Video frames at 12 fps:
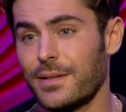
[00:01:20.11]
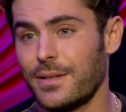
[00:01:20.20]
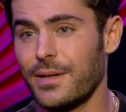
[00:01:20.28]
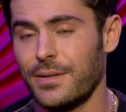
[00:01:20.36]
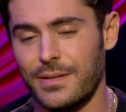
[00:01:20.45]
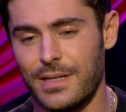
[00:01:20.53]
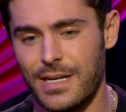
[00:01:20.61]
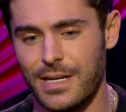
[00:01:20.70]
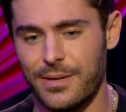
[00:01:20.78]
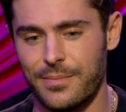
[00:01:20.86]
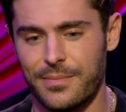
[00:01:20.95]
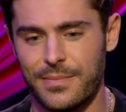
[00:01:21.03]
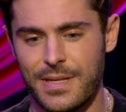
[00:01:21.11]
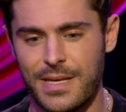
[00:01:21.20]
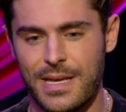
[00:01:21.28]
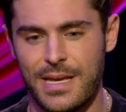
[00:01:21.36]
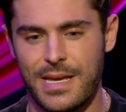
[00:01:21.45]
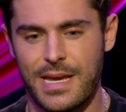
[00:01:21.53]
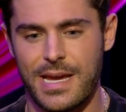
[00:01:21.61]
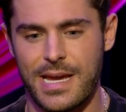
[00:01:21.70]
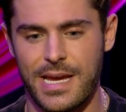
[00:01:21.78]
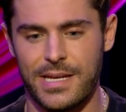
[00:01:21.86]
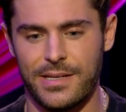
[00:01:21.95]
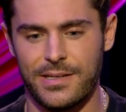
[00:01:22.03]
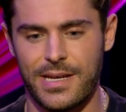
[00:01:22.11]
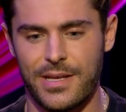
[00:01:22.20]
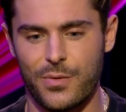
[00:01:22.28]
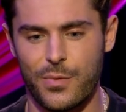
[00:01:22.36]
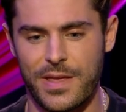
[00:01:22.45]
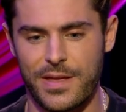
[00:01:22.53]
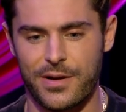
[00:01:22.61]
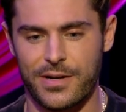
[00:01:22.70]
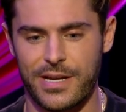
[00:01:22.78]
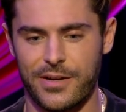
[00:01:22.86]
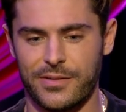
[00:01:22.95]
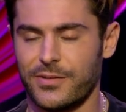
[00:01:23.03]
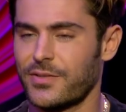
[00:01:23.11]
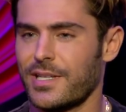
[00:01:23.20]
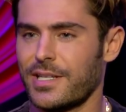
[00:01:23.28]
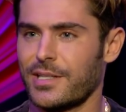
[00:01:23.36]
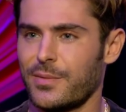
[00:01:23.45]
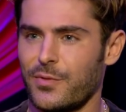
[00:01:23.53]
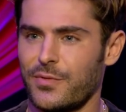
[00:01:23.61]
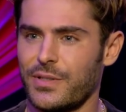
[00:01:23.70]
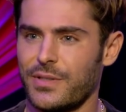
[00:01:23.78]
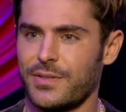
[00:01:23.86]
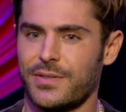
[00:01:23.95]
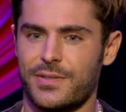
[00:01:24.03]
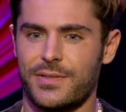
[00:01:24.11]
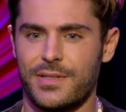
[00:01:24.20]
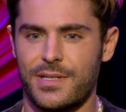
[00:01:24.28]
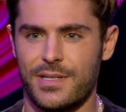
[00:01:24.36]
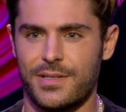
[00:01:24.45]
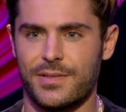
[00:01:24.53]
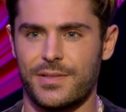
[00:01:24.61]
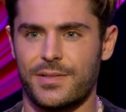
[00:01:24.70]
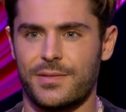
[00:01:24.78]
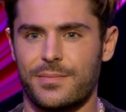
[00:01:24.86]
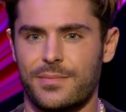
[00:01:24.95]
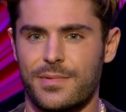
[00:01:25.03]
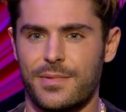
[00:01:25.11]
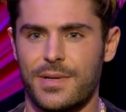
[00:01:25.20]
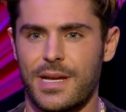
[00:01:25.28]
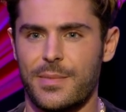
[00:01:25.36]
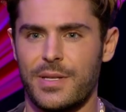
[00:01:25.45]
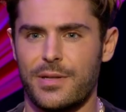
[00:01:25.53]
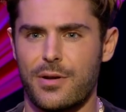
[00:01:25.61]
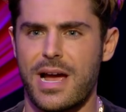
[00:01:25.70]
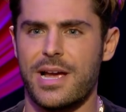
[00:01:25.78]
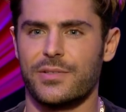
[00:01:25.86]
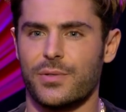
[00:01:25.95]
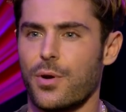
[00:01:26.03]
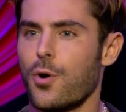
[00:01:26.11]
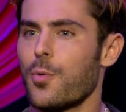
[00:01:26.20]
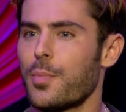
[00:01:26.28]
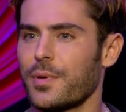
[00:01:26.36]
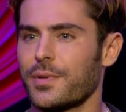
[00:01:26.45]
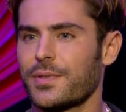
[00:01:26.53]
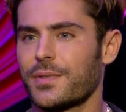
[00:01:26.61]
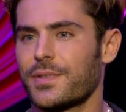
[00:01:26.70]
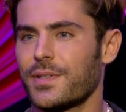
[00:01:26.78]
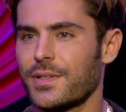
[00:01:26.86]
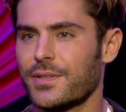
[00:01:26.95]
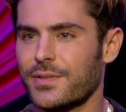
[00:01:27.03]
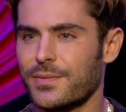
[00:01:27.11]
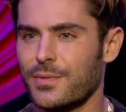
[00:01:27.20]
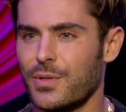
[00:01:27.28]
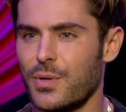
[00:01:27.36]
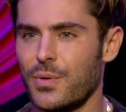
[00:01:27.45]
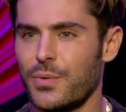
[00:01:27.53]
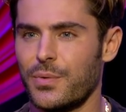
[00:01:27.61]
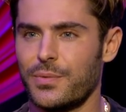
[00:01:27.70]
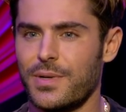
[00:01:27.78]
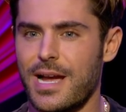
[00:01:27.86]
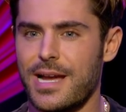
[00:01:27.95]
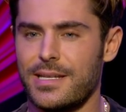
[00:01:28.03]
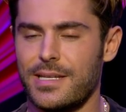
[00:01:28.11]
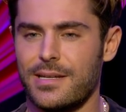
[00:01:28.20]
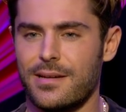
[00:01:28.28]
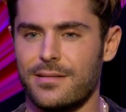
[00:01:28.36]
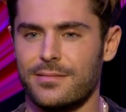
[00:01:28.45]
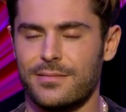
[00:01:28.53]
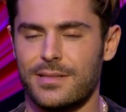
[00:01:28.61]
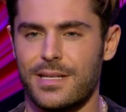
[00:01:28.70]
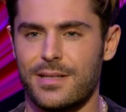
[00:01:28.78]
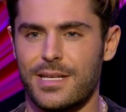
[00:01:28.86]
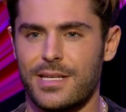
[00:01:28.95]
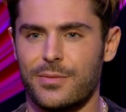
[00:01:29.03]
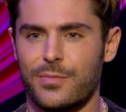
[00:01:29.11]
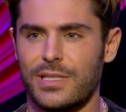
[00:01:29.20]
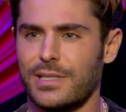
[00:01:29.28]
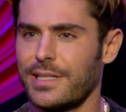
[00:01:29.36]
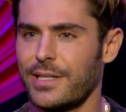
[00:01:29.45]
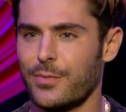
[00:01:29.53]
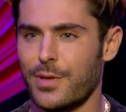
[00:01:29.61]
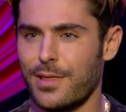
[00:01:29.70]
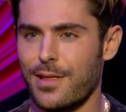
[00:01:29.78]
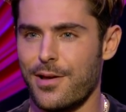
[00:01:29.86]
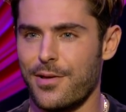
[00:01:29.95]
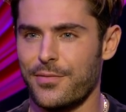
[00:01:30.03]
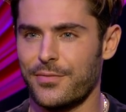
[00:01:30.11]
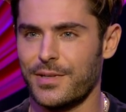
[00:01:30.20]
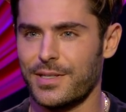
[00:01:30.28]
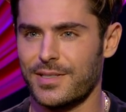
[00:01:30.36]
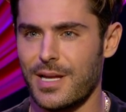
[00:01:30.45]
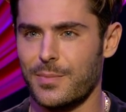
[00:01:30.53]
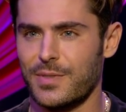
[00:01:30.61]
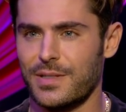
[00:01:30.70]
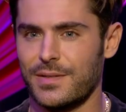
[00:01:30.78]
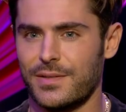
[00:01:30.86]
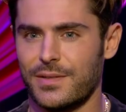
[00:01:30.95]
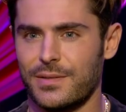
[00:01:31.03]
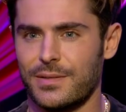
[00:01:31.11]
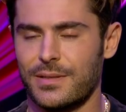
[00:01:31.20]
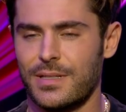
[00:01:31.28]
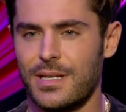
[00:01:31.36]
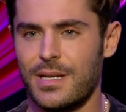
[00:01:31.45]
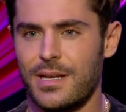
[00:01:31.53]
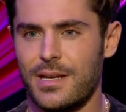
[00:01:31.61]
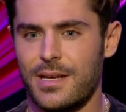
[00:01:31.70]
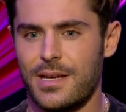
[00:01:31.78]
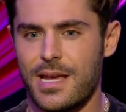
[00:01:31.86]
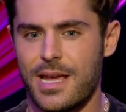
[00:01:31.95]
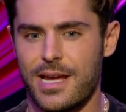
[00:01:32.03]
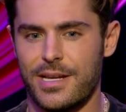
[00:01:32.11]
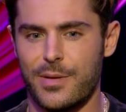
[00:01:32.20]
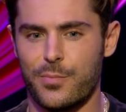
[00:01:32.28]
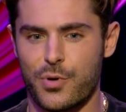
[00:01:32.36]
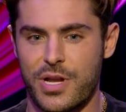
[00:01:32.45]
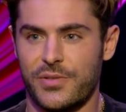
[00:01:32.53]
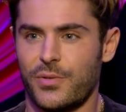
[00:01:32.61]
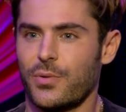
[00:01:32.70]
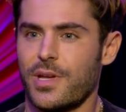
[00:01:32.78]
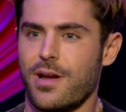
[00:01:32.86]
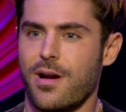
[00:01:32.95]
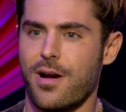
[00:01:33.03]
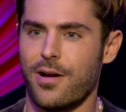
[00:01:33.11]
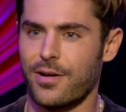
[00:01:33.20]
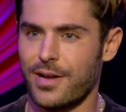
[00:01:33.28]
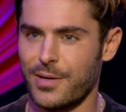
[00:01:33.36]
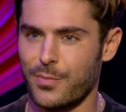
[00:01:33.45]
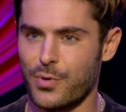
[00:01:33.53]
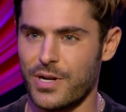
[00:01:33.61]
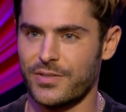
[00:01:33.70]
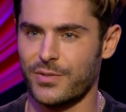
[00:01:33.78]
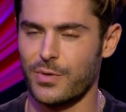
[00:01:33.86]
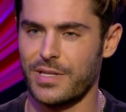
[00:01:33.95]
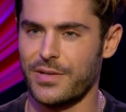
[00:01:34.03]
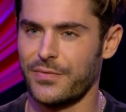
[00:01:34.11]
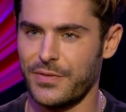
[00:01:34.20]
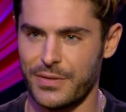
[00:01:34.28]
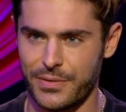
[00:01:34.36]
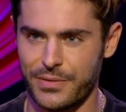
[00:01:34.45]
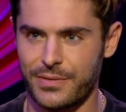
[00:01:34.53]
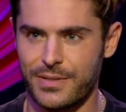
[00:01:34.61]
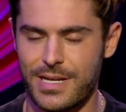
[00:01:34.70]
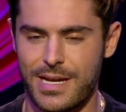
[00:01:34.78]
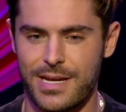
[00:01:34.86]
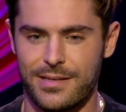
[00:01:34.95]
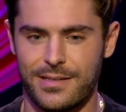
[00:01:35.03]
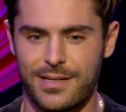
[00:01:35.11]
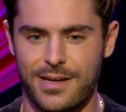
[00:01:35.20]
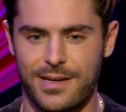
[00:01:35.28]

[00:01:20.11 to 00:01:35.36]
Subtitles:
you know? And the way that our characters think in the movie is, I mean, their eyes are opened to this new idea that they can really lead with love and acceptance and embrace who they are and embrace the way they feel. And